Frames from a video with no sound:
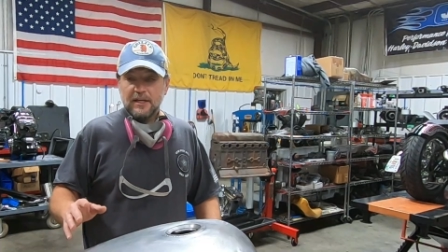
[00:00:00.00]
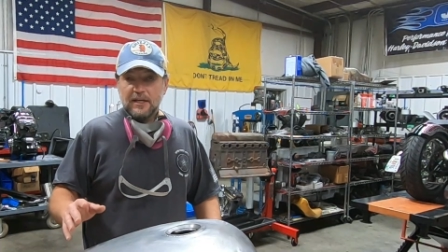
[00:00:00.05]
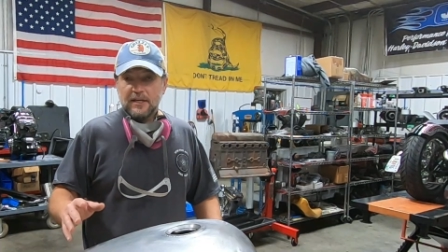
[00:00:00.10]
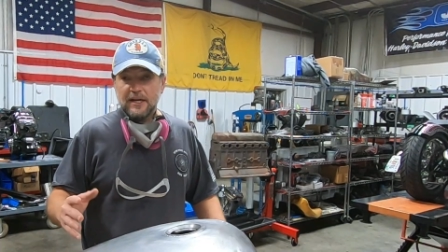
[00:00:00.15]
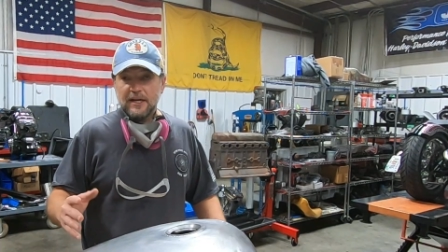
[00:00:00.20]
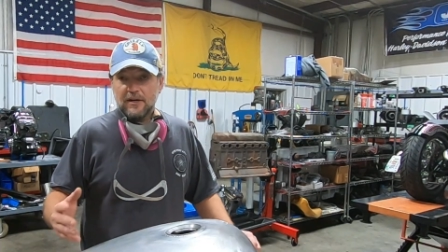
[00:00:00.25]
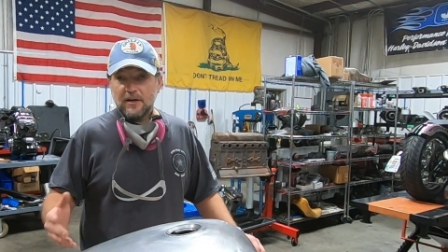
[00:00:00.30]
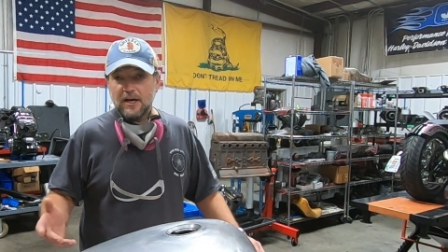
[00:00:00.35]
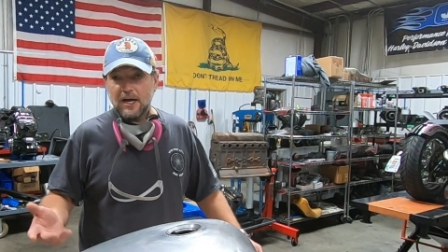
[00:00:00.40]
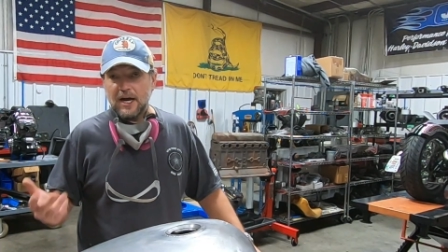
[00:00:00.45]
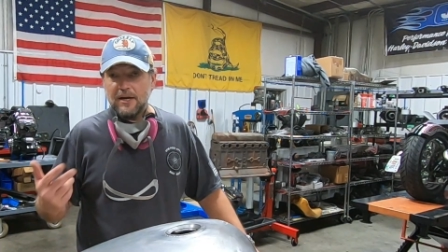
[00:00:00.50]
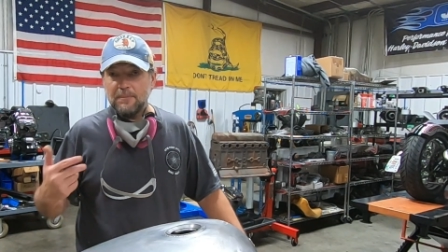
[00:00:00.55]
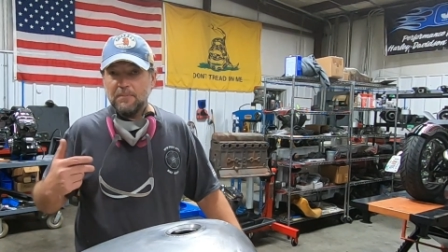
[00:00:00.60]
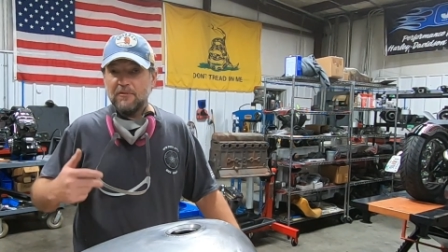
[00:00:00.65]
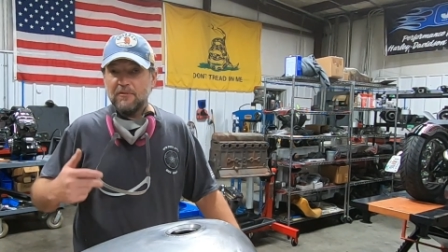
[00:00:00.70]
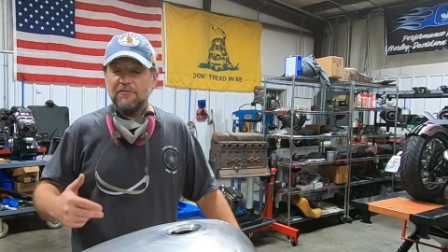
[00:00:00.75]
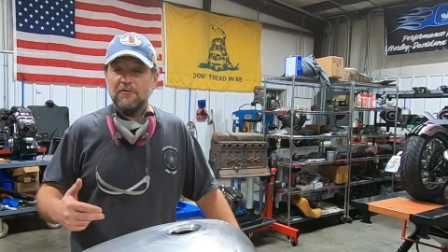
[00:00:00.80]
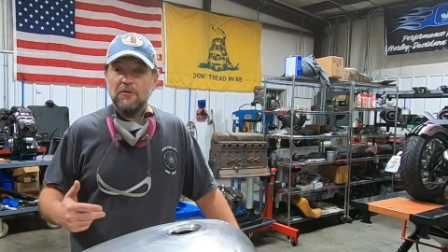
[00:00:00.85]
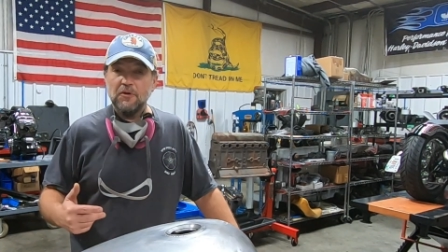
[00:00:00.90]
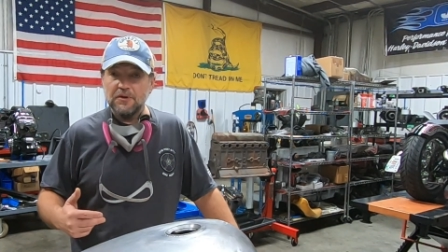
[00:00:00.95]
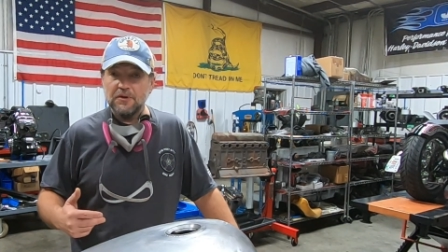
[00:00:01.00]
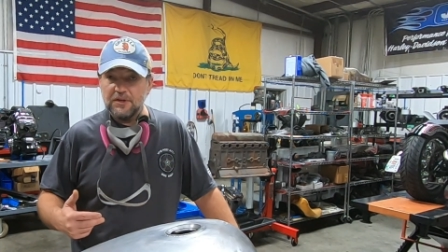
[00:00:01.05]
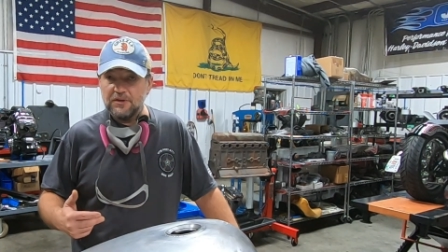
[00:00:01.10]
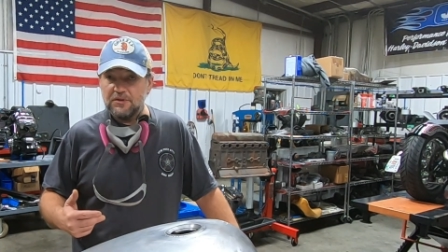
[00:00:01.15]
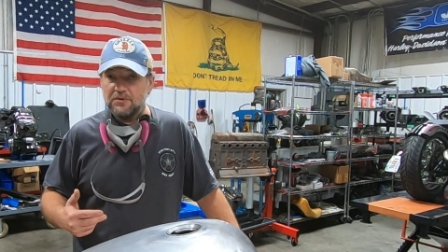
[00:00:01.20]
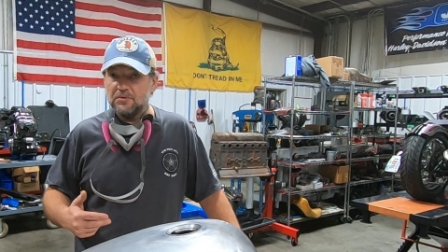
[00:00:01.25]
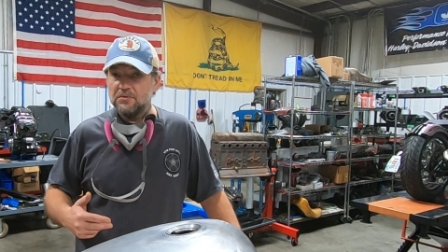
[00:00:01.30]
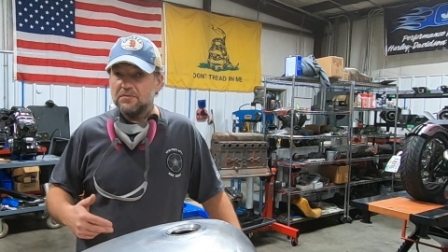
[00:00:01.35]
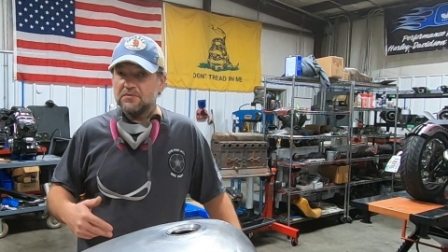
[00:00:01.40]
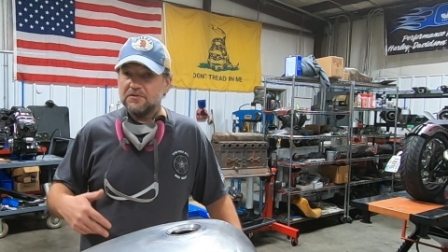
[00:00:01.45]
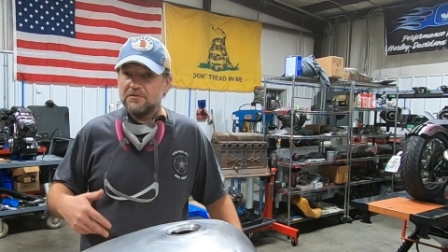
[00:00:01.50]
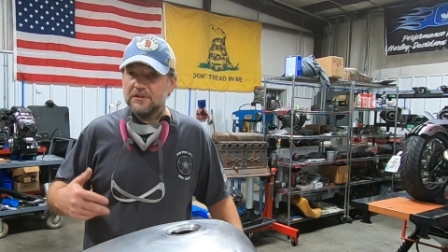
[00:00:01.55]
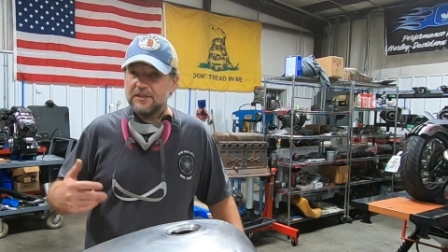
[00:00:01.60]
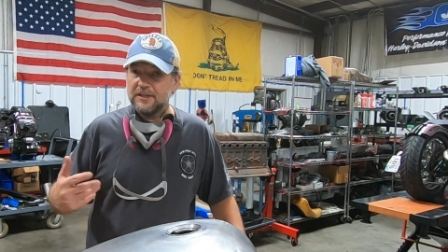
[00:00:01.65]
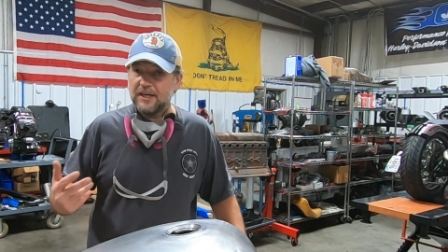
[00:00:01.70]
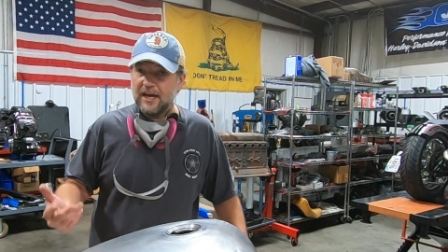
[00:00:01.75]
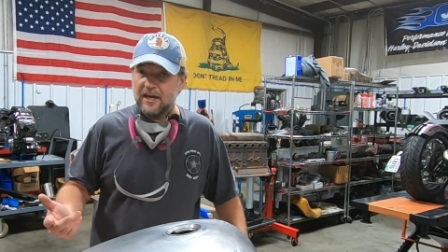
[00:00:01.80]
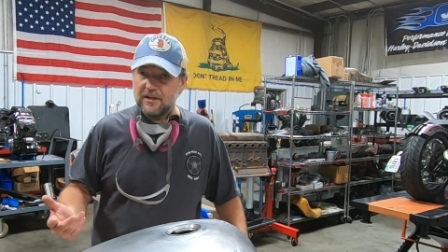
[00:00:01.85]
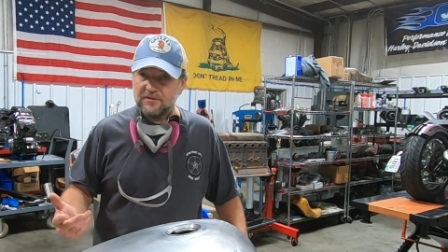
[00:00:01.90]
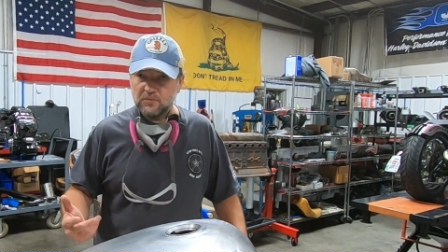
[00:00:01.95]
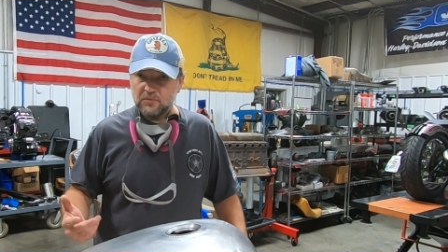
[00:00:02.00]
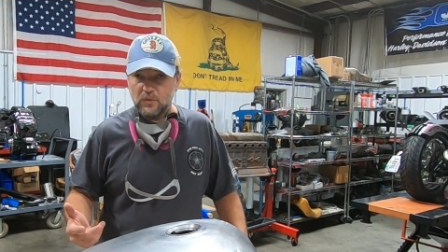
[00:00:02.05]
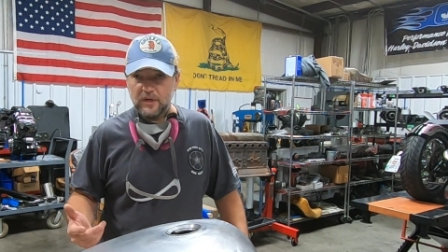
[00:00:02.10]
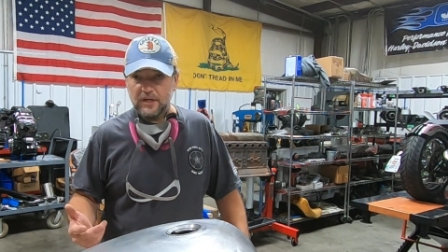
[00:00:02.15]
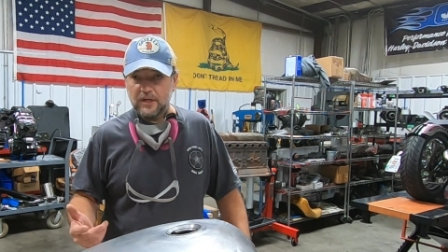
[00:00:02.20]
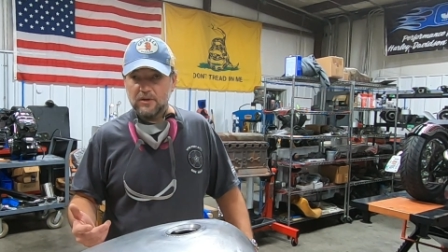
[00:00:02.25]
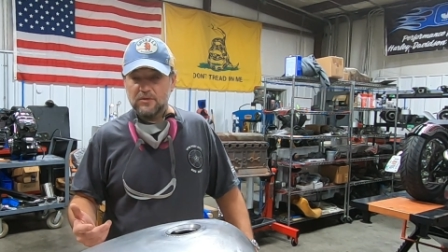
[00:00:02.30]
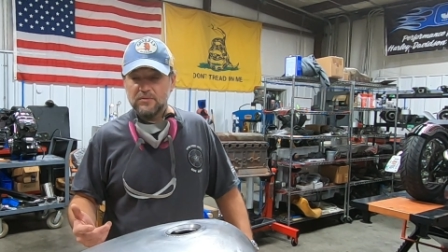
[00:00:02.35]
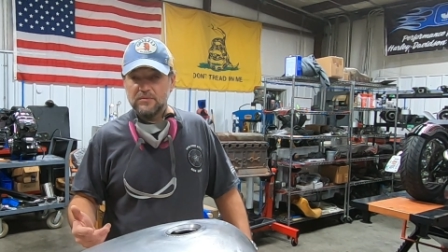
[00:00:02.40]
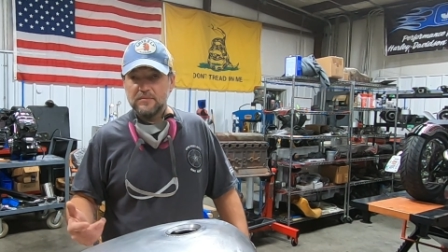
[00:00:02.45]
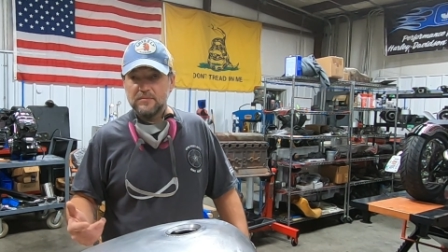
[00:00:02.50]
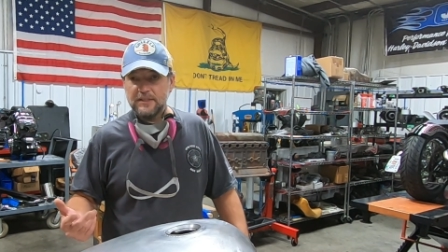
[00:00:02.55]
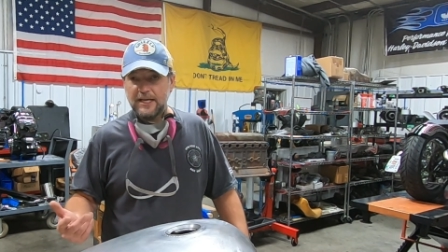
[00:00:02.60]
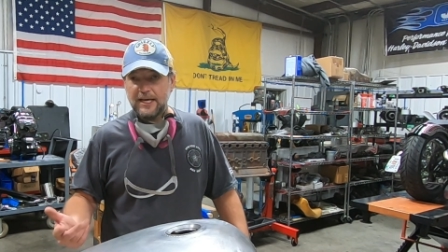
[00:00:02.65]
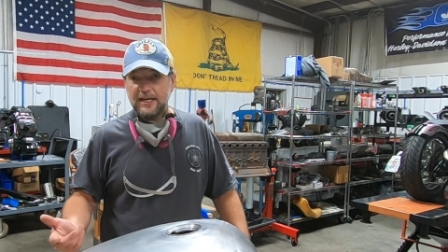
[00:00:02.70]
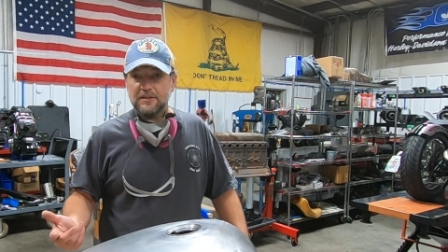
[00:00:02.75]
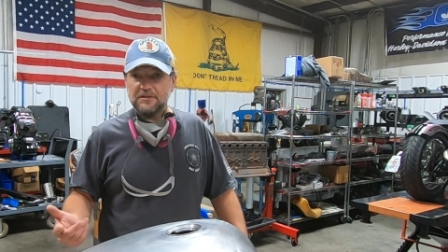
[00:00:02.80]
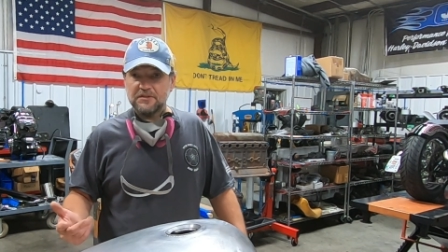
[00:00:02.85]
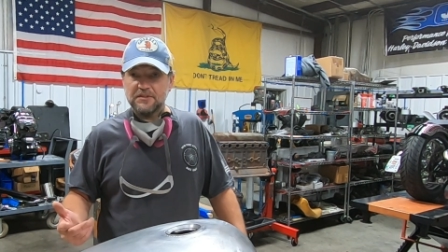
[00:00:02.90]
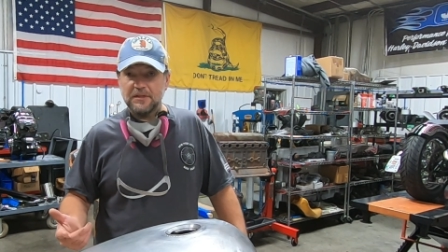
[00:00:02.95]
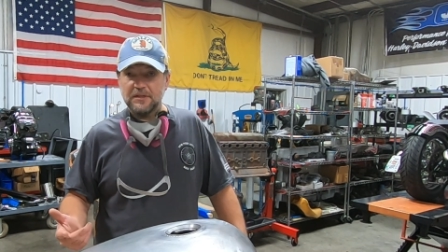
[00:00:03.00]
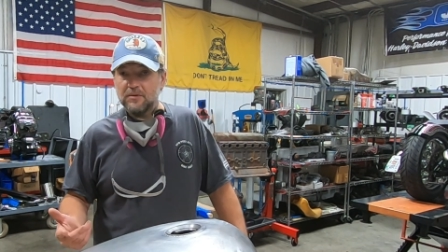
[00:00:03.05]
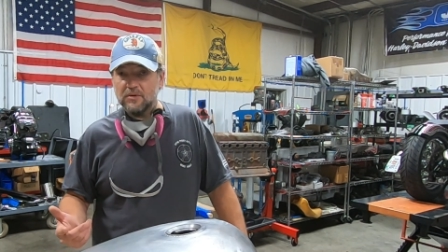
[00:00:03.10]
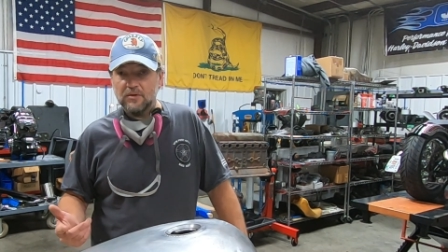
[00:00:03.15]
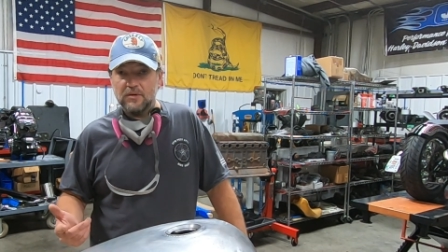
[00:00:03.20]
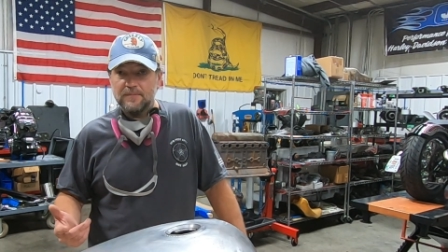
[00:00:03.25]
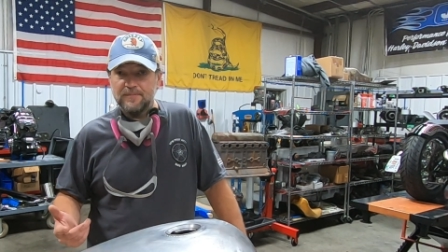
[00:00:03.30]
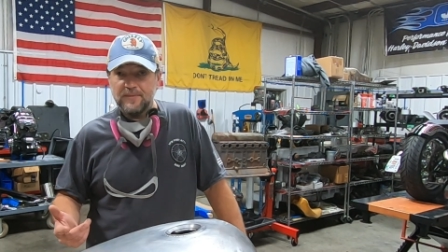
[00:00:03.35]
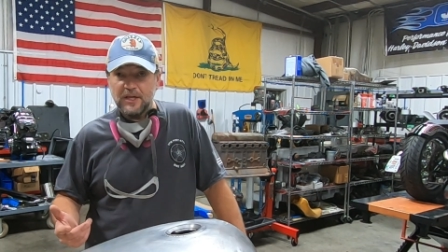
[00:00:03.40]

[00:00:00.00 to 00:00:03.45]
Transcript: Now, I prefer to use Caswell tank sealer,